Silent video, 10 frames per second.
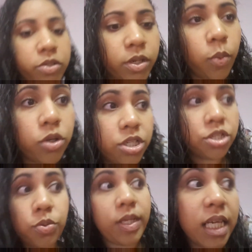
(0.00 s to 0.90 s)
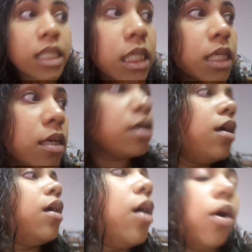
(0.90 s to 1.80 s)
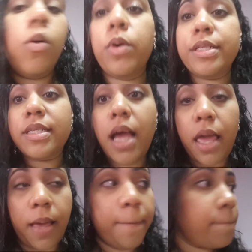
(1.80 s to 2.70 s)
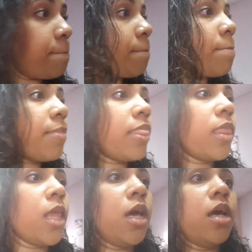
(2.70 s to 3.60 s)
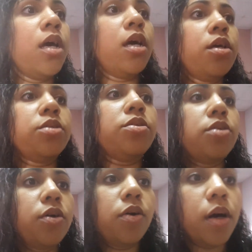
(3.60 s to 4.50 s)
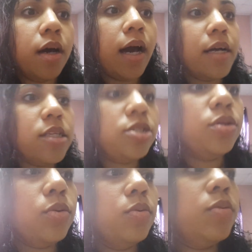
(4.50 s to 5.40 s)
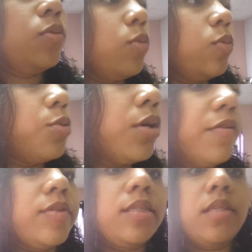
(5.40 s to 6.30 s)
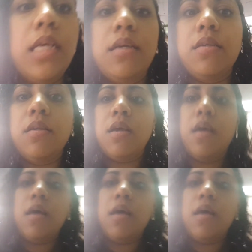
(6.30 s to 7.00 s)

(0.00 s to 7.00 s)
so I wanted to eat one time. So as you would have seen,